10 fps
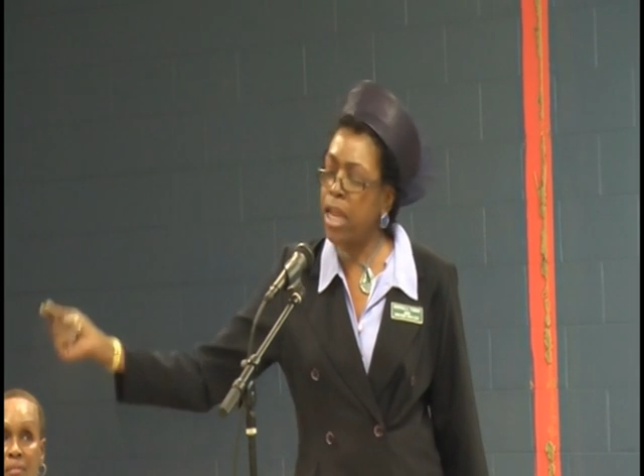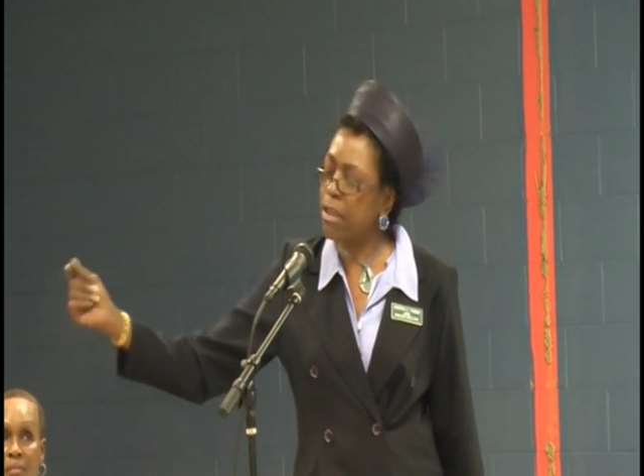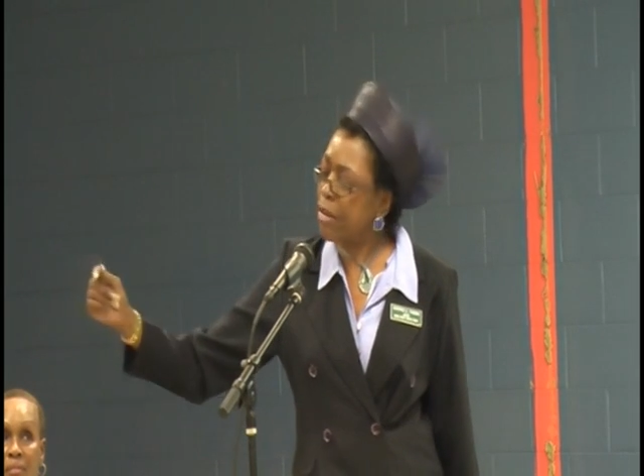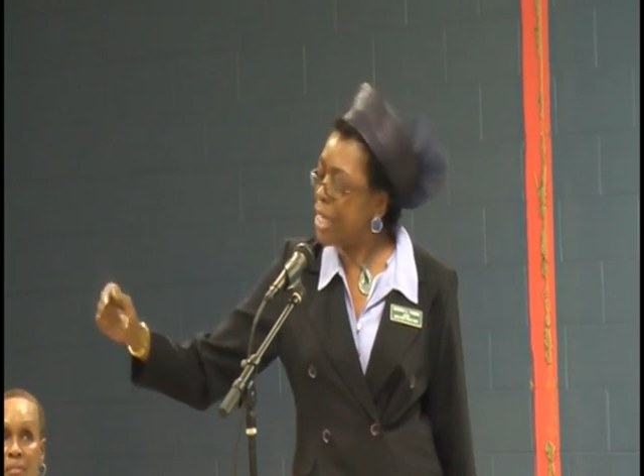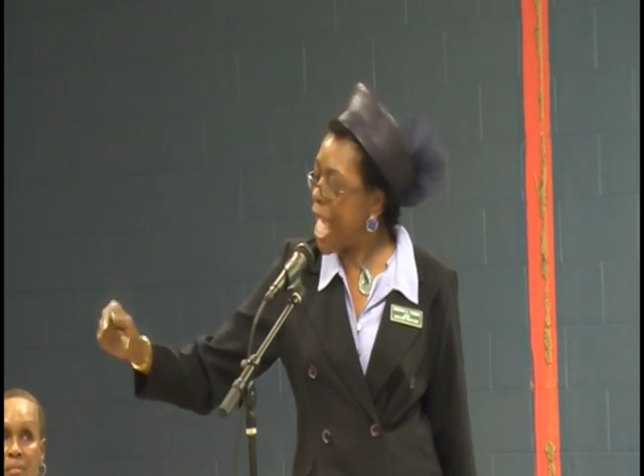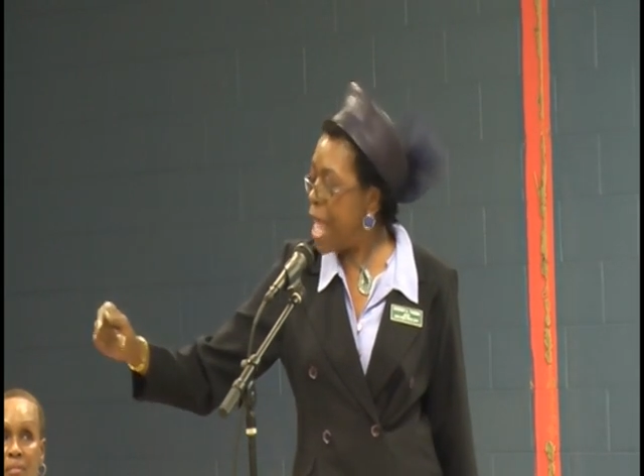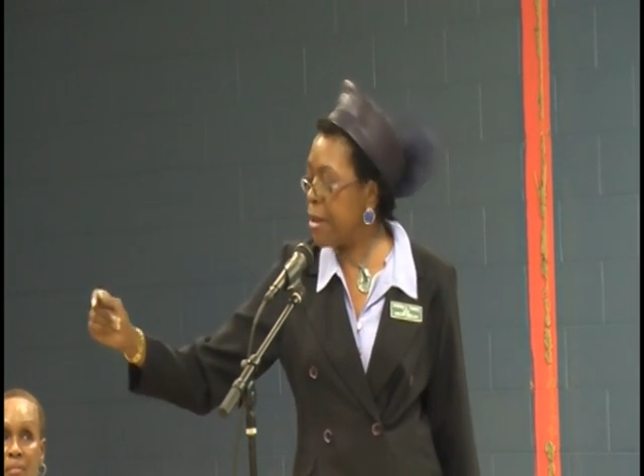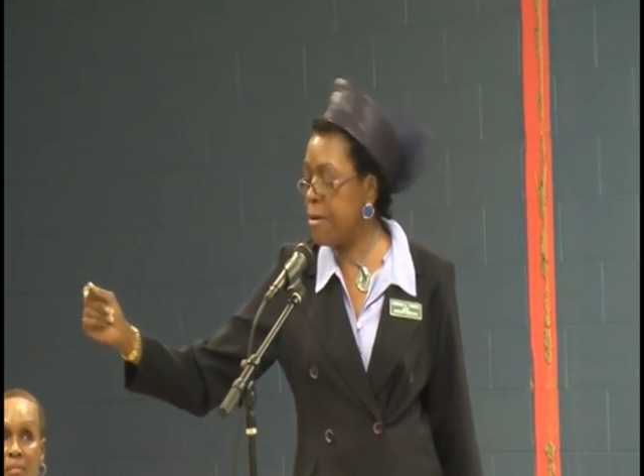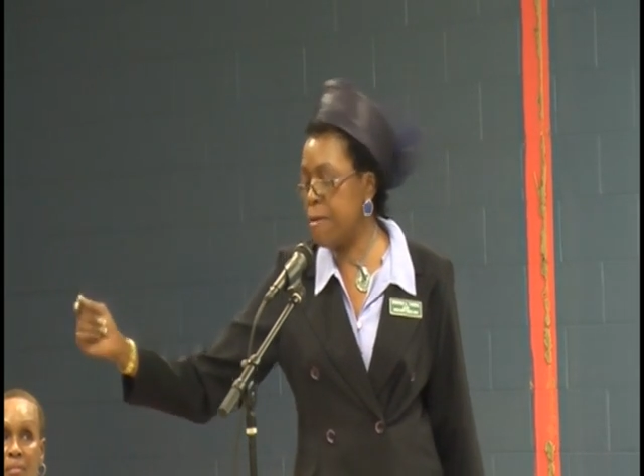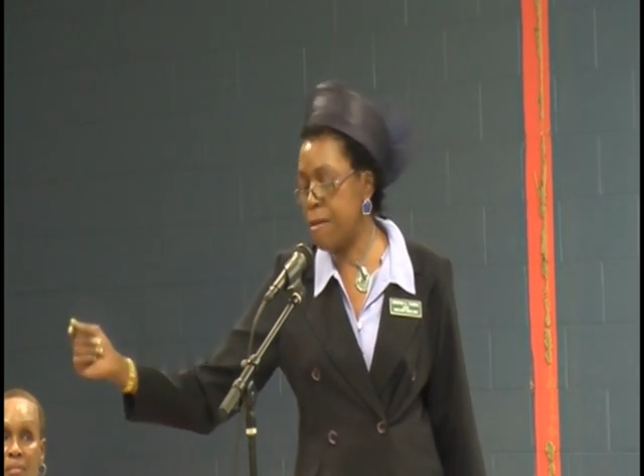And it's
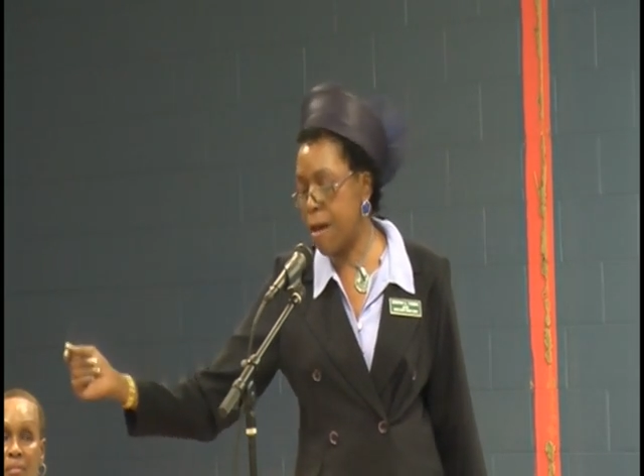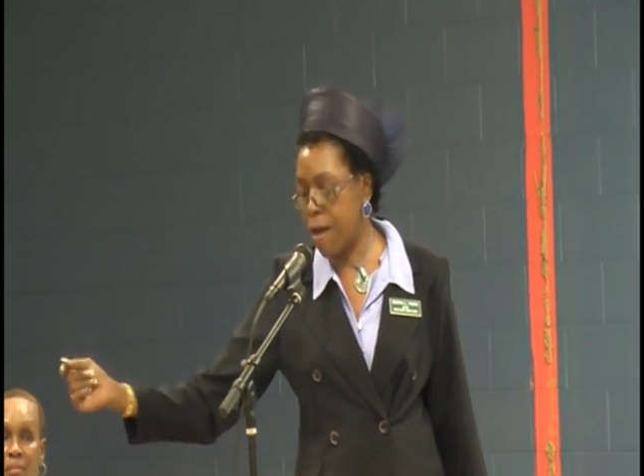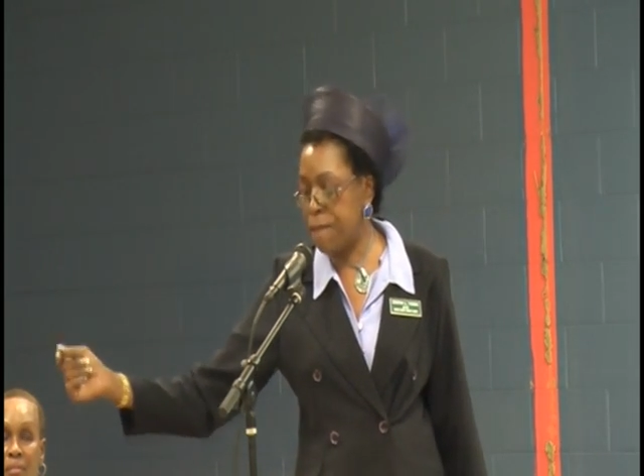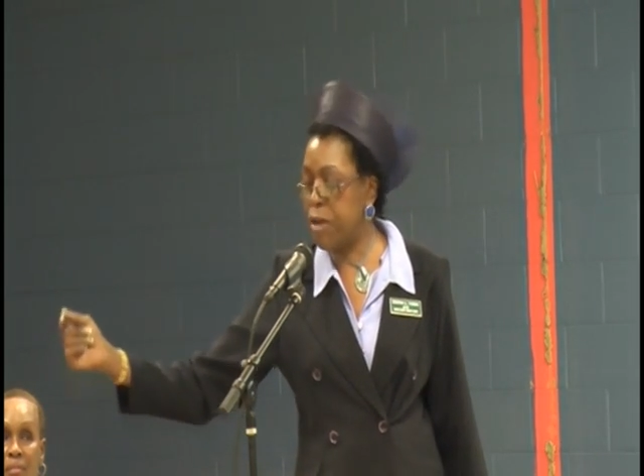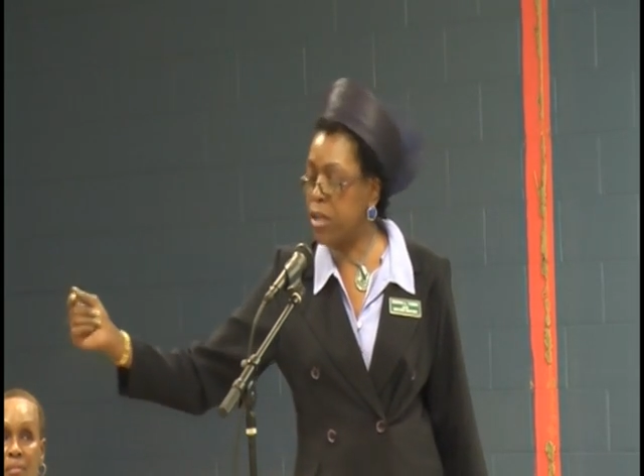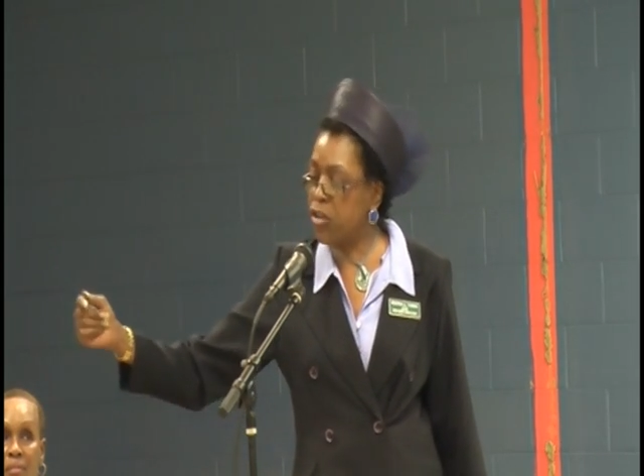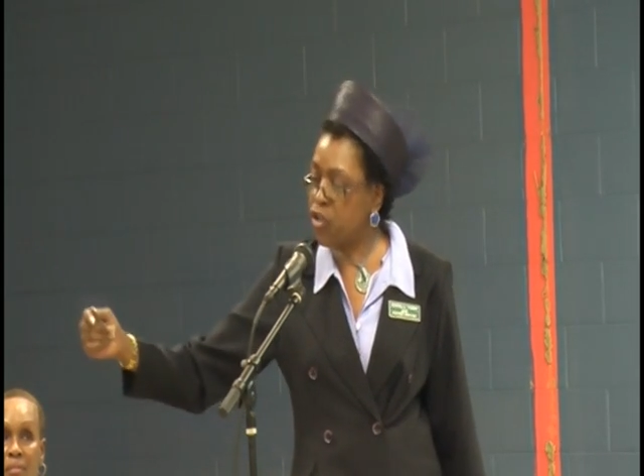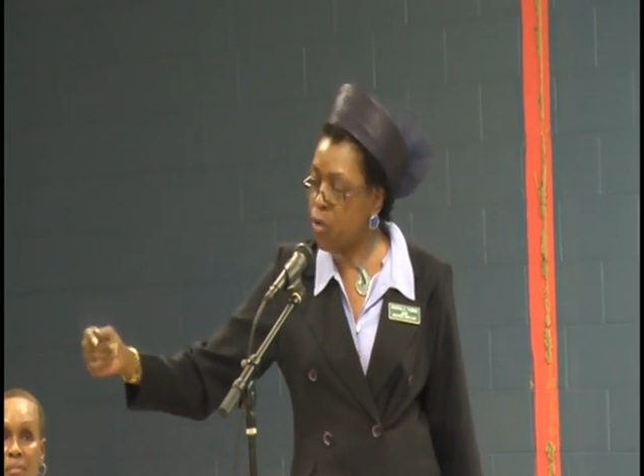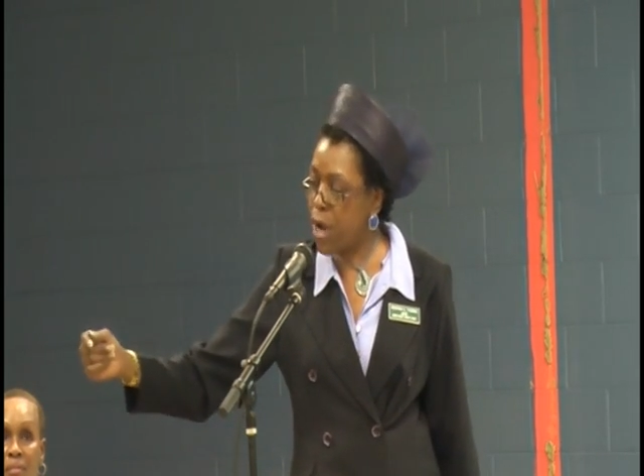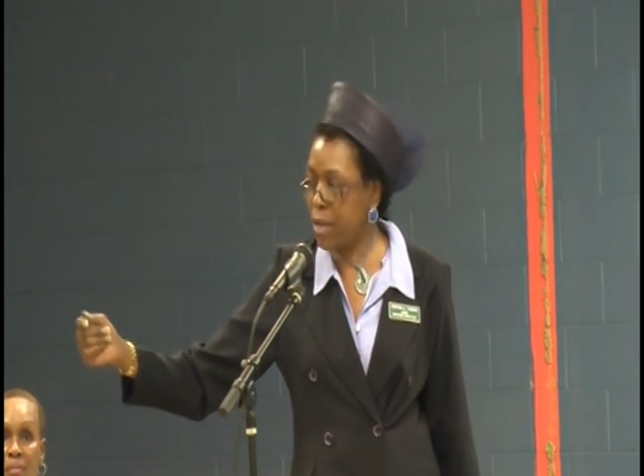not enough for
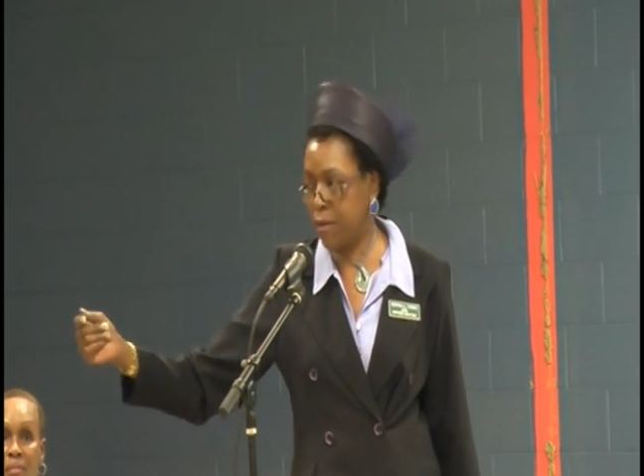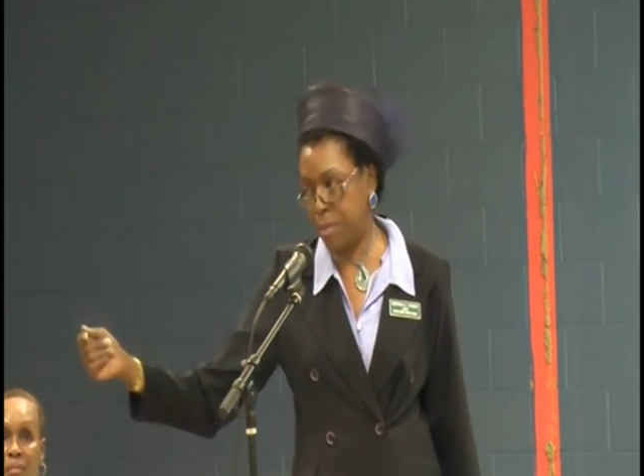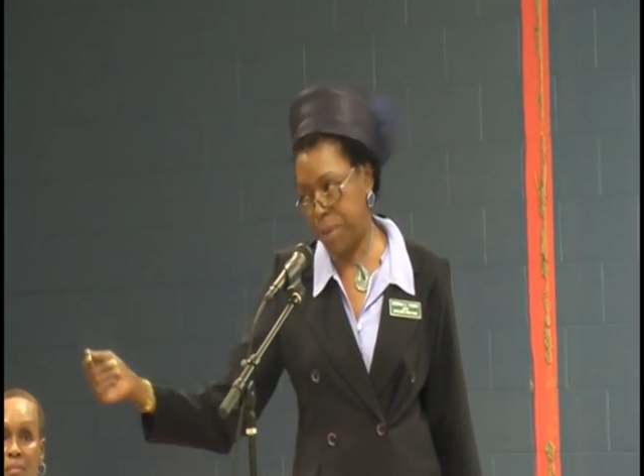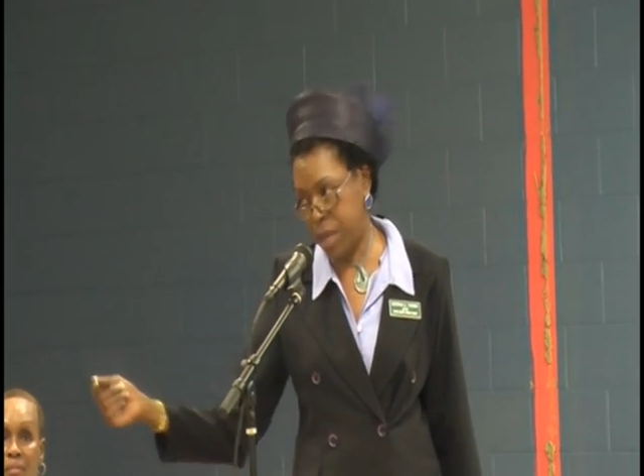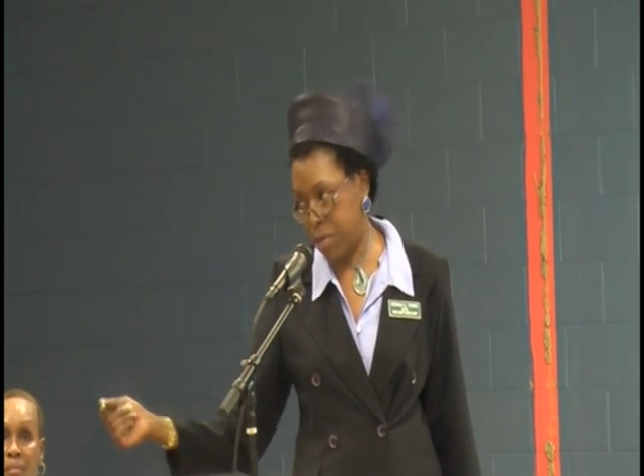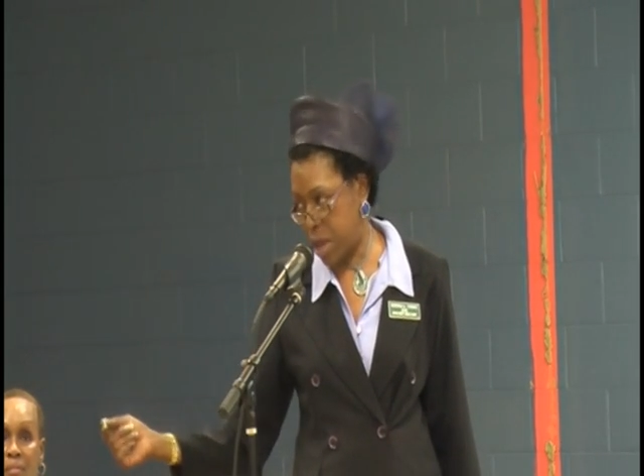Detroit to be